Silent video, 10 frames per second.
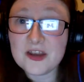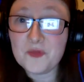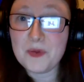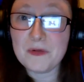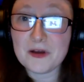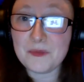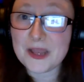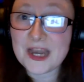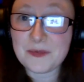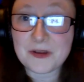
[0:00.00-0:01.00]
I know people
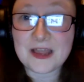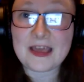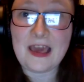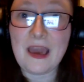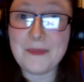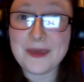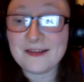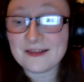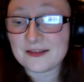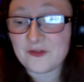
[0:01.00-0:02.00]
complain about like
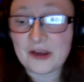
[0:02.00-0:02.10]
Emmys and